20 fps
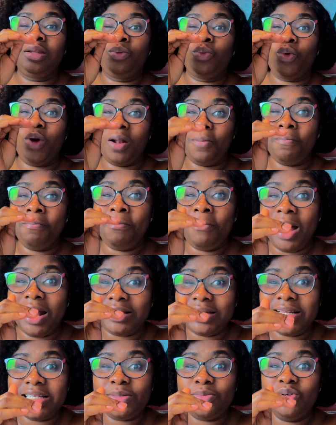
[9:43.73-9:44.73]
what
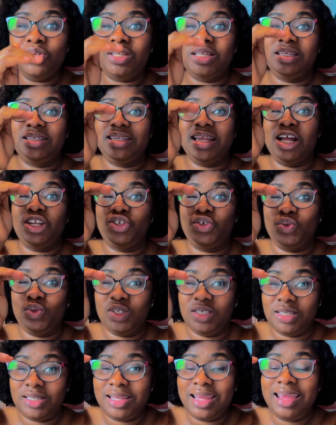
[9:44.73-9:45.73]
matters most is that you
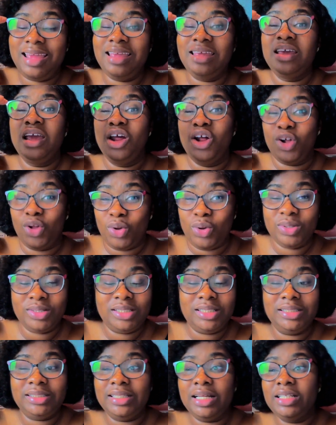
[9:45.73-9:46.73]
stay
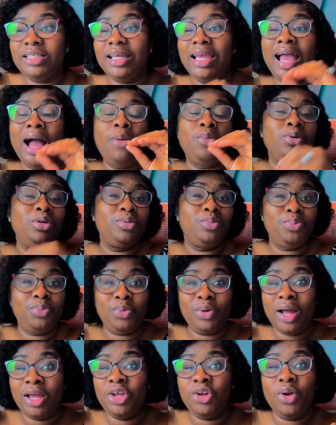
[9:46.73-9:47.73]
consistent.
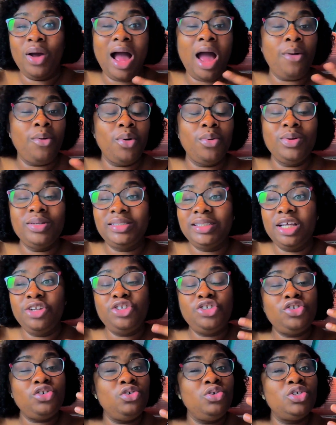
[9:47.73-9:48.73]
I always say
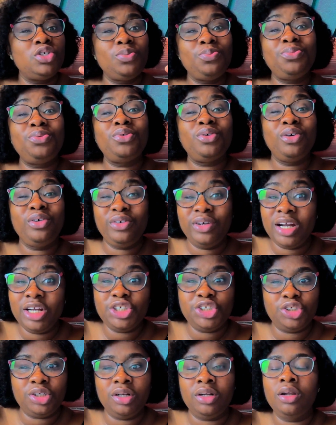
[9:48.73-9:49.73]
choose
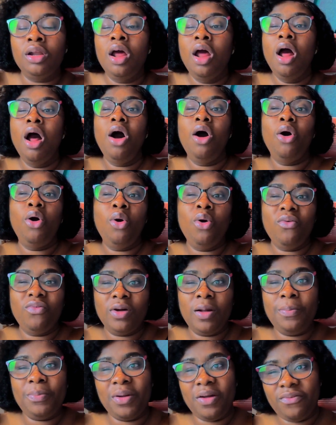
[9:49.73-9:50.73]
progression
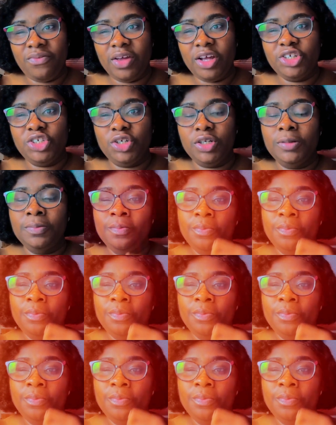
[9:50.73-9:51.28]
over perfection.